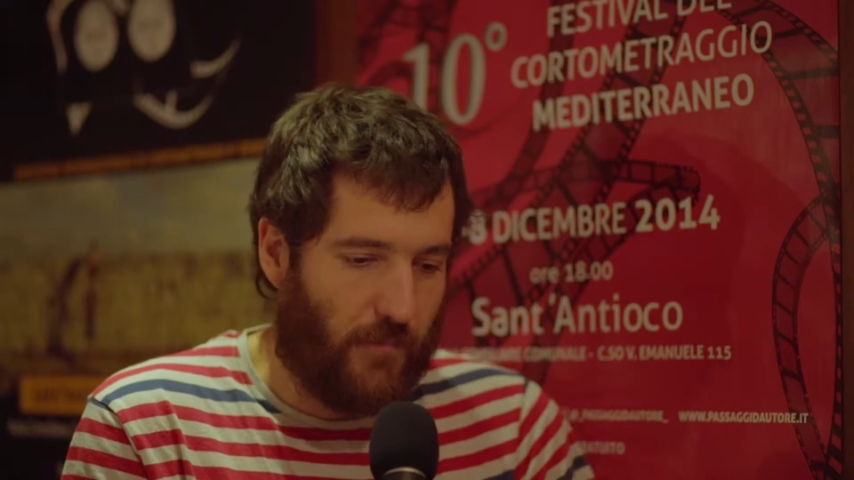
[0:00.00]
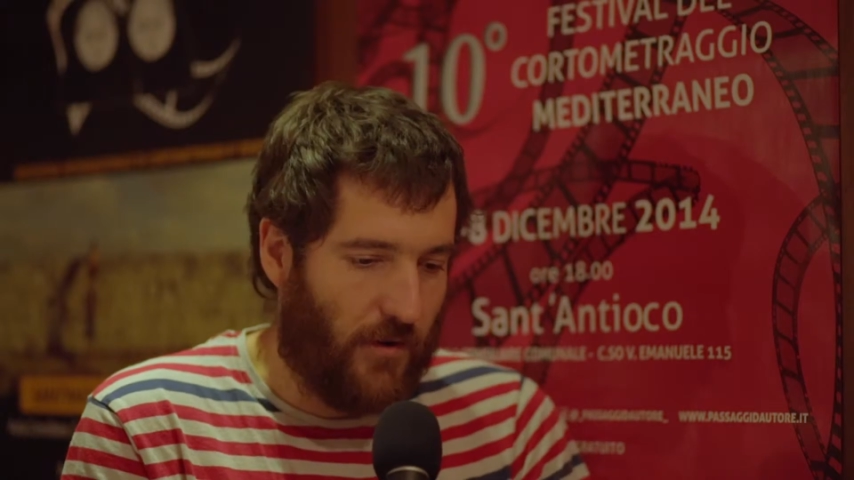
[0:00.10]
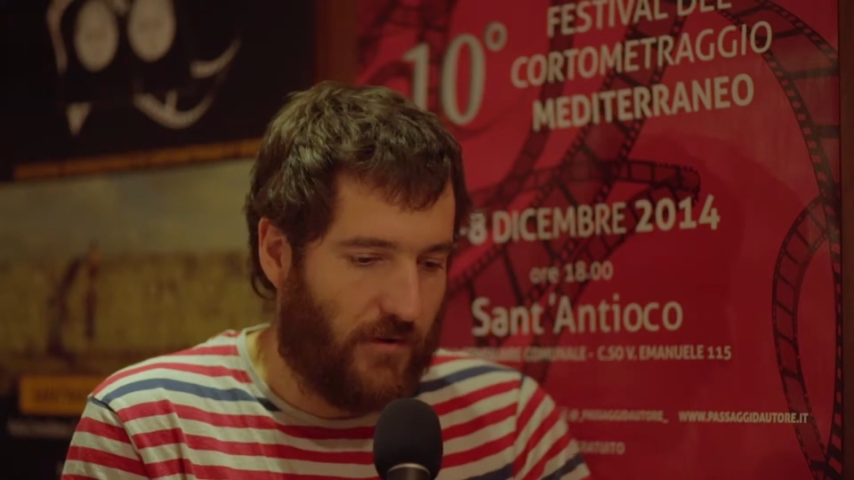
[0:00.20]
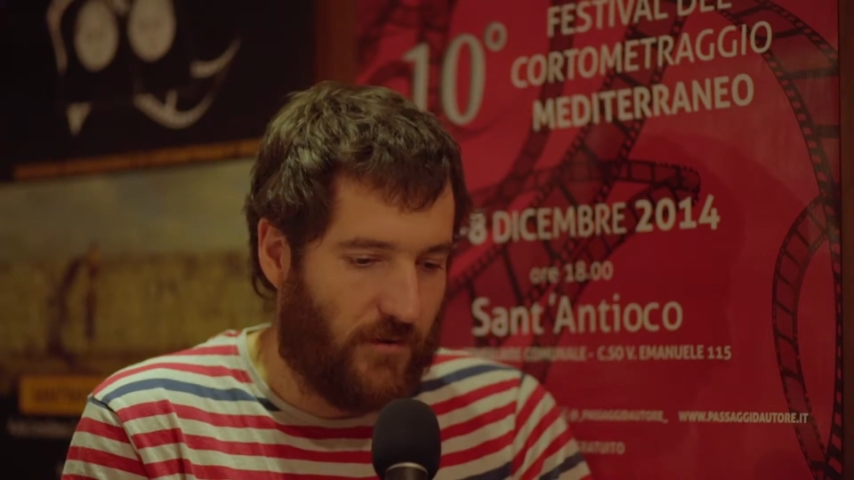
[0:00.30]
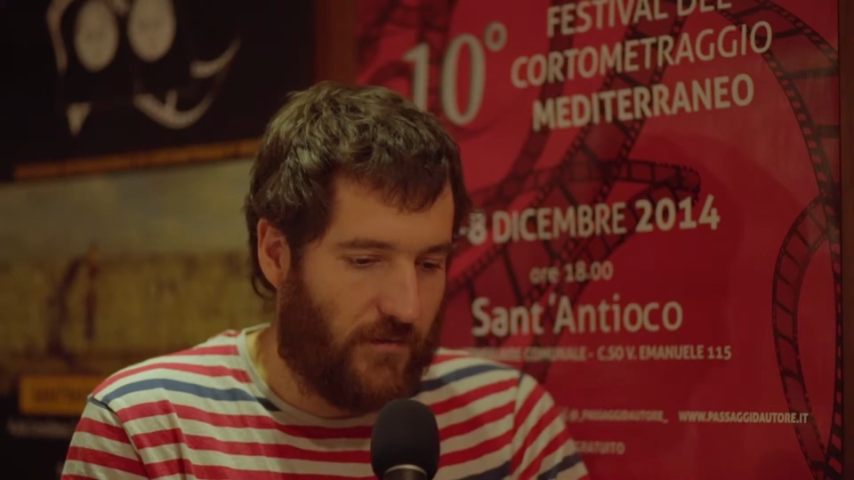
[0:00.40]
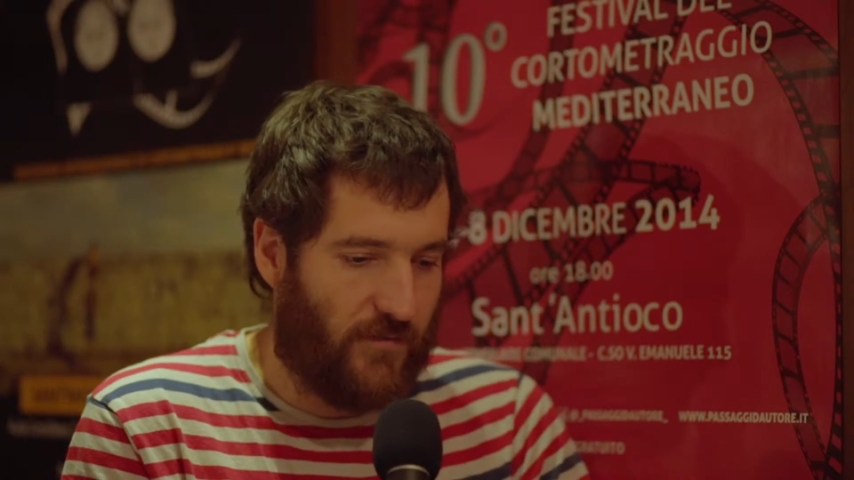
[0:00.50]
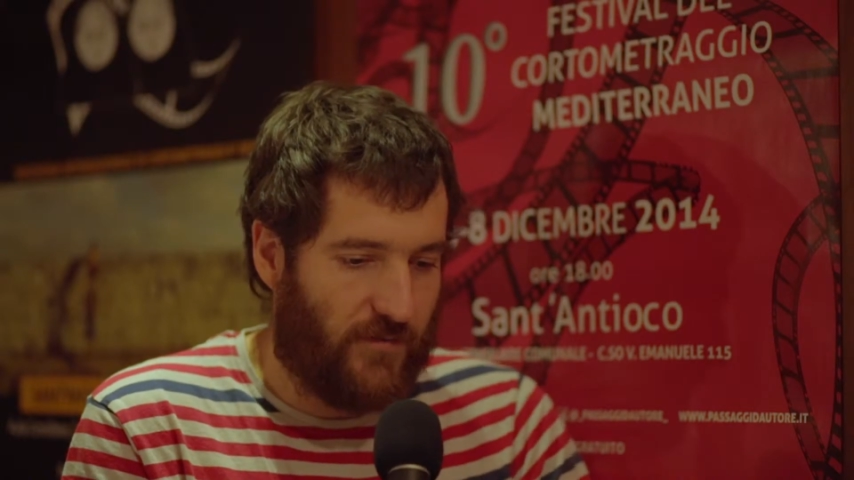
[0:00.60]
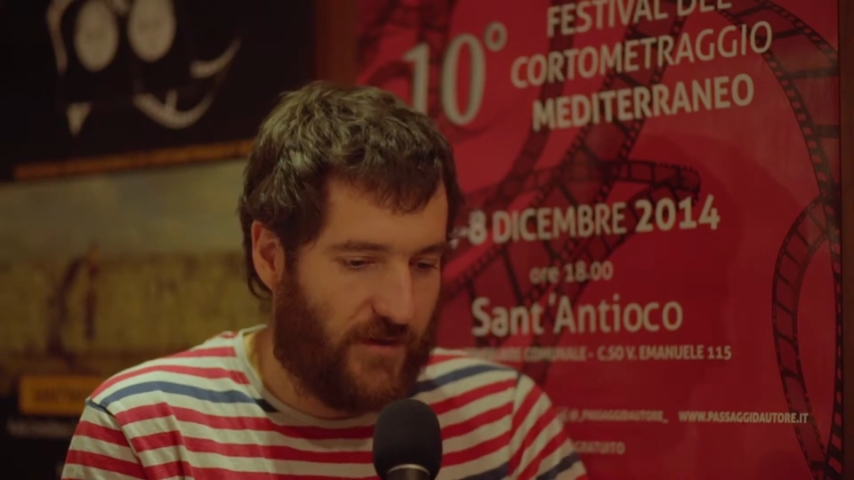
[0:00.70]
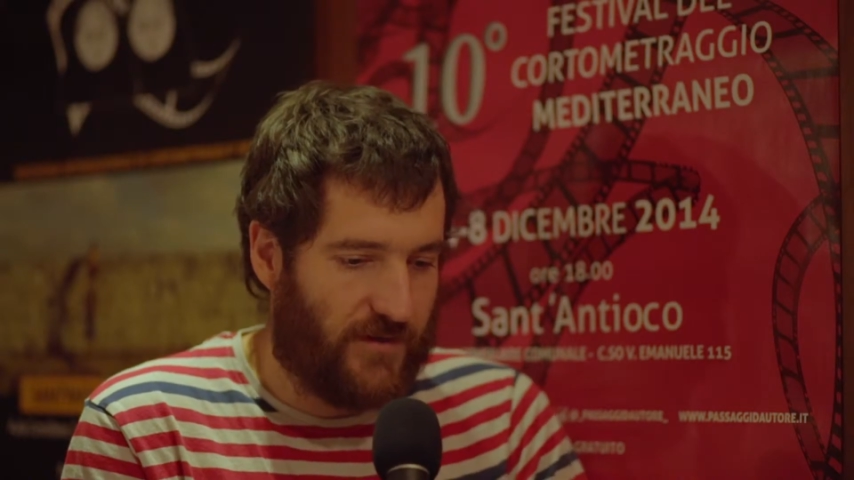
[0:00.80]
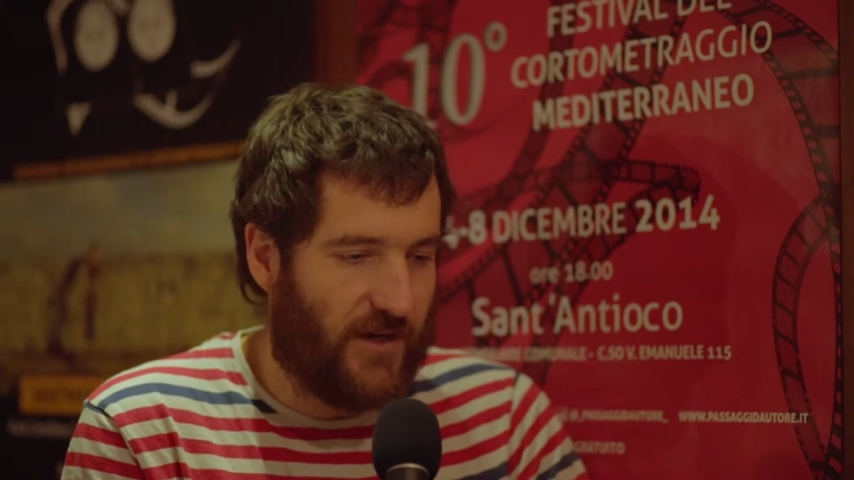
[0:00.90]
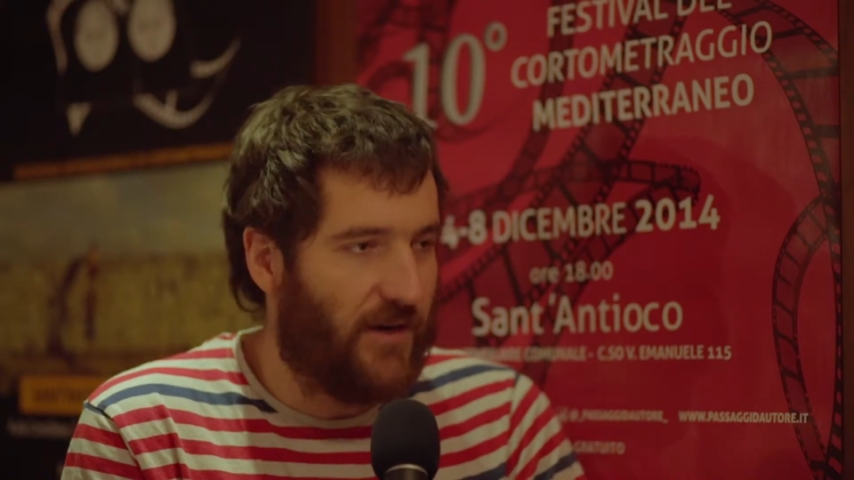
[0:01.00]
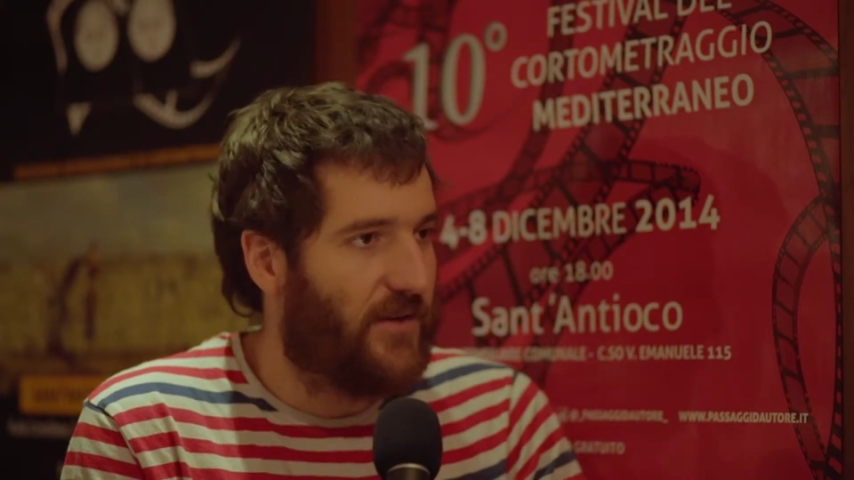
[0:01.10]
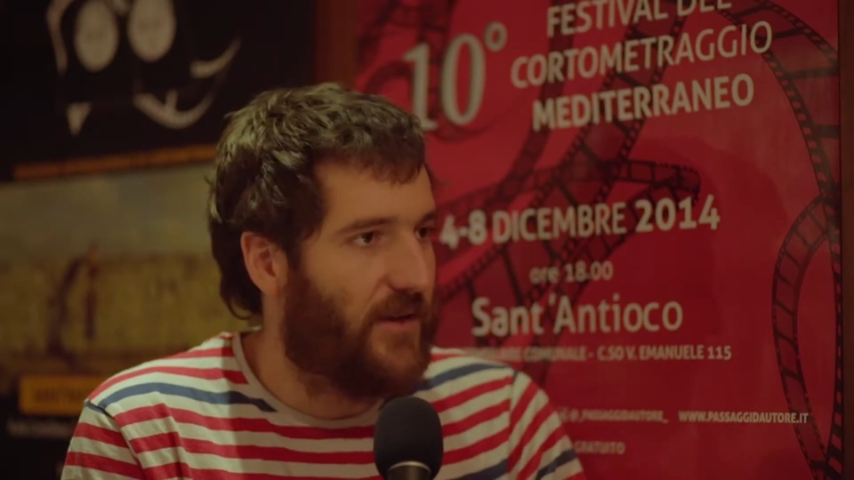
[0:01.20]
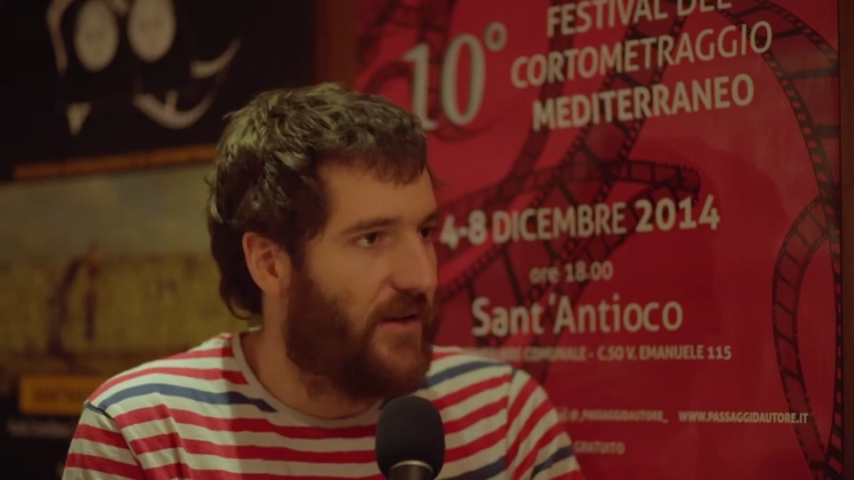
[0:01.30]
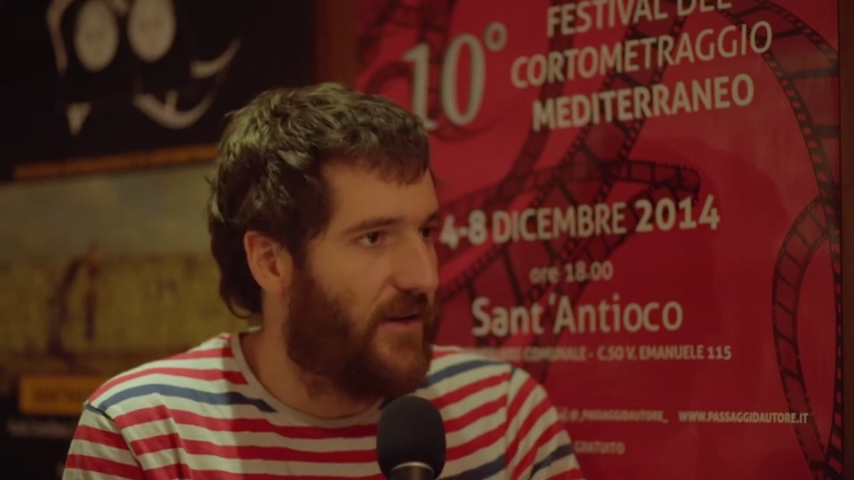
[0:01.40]
point of the
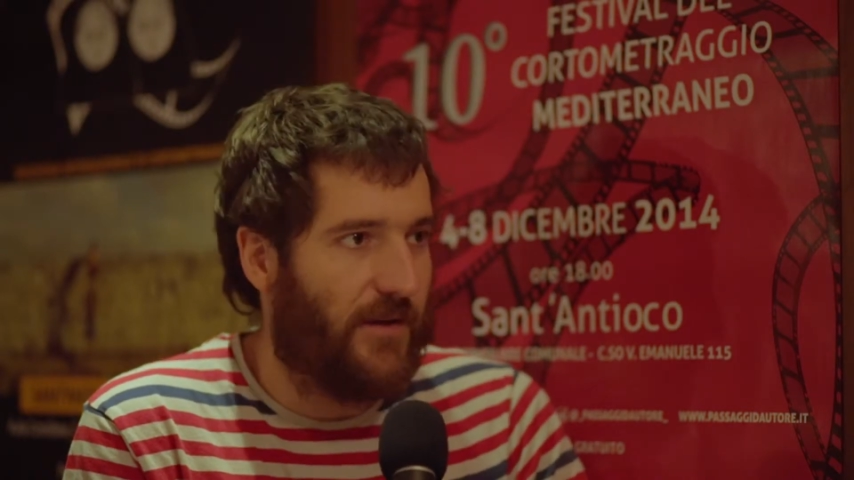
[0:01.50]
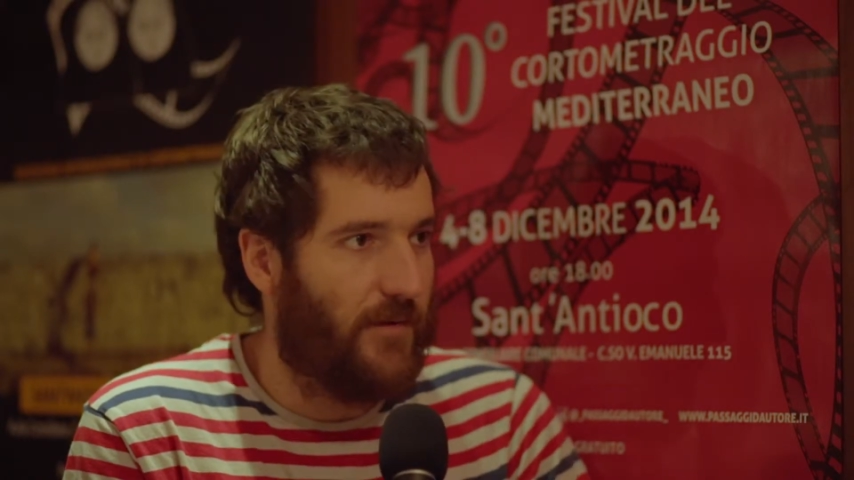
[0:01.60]
starting